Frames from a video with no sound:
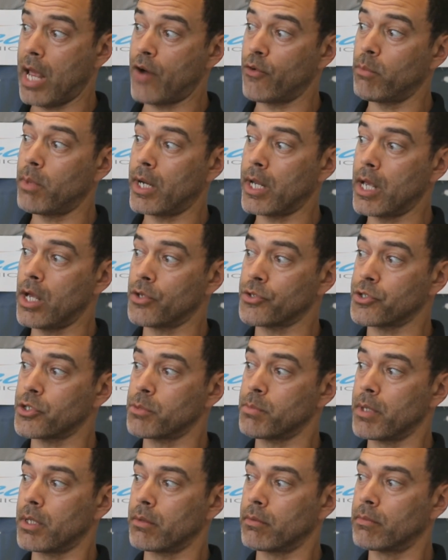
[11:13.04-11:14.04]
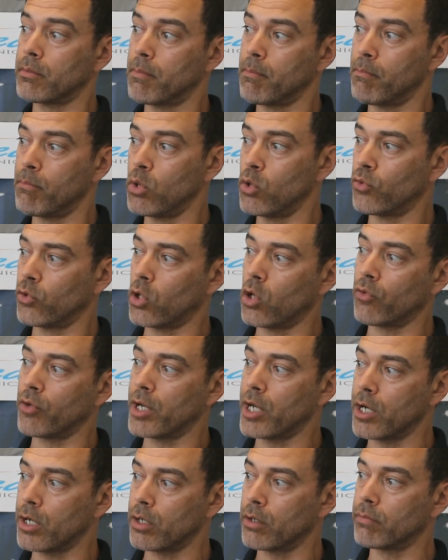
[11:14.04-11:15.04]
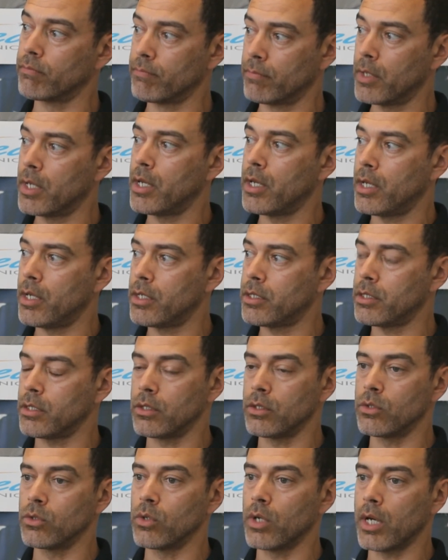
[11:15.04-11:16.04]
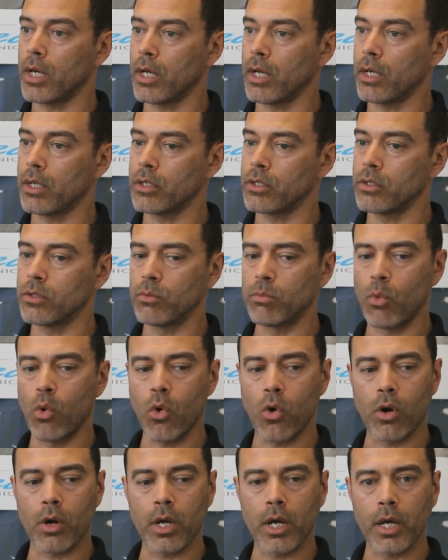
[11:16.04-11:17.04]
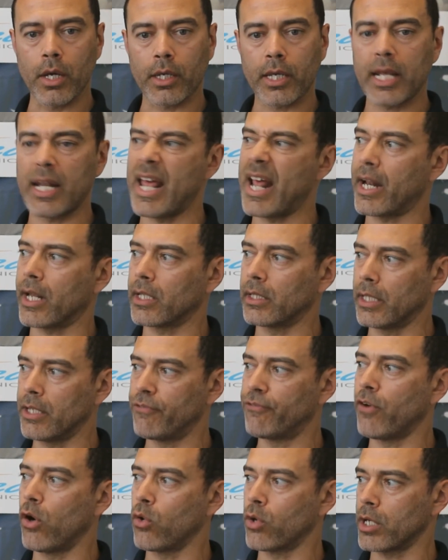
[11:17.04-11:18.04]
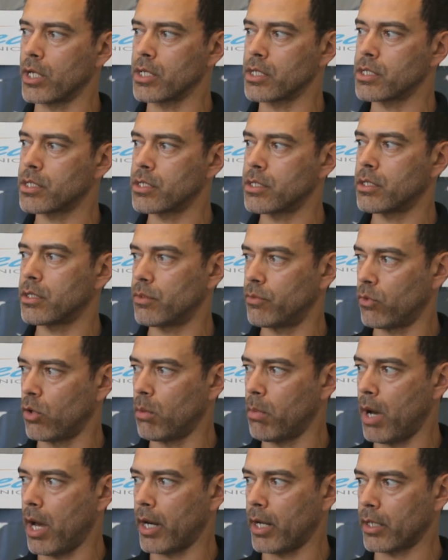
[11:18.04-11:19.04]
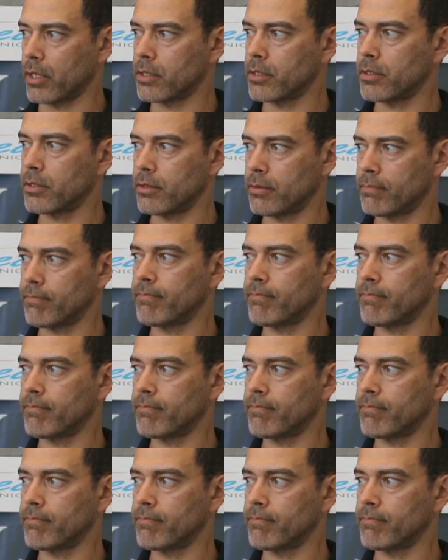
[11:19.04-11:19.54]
Everybody else has been moving over here to do more kinetically focused robotics.